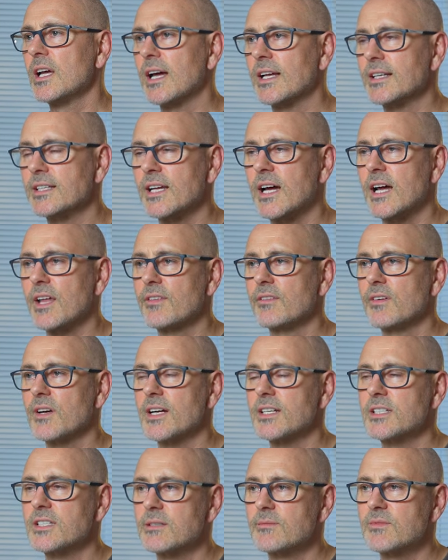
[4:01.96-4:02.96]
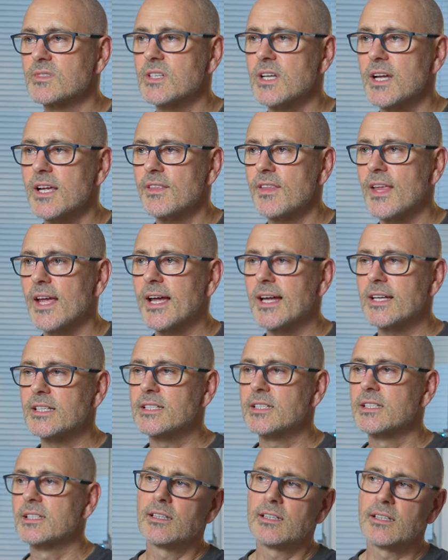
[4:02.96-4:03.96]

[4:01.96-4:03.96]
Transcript: and other items like that,